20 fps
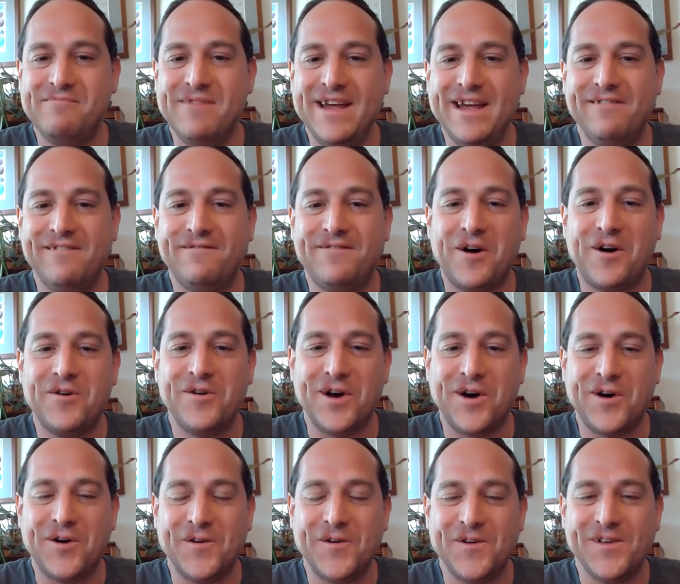me
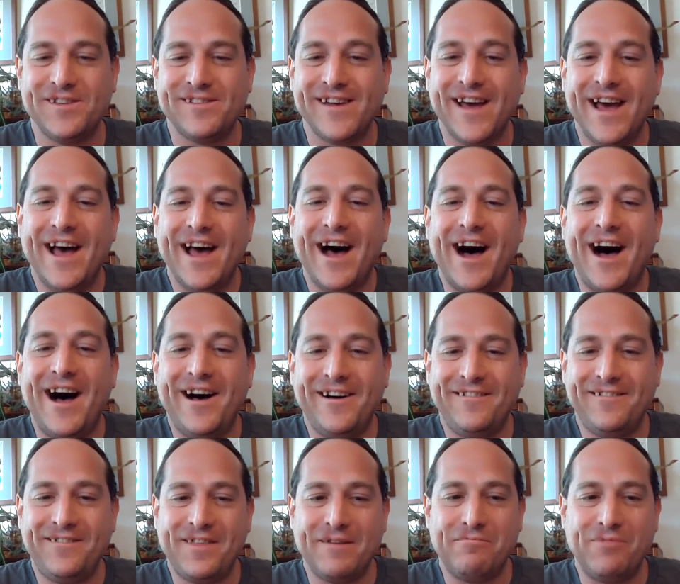photos
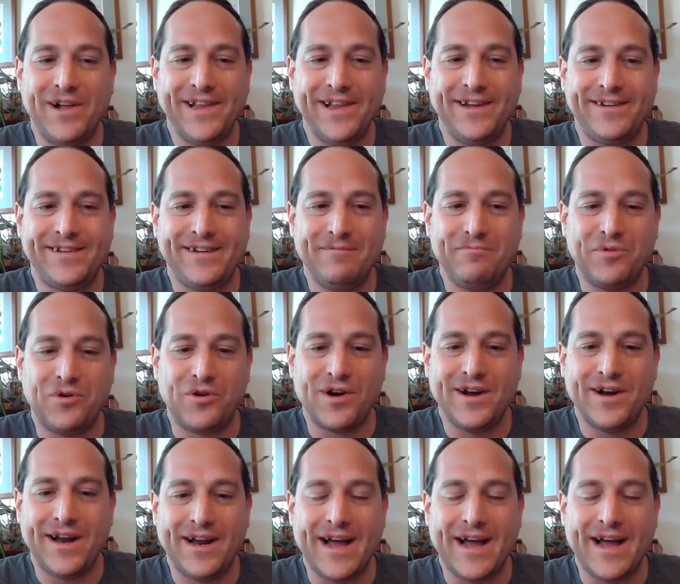of the bulletin board.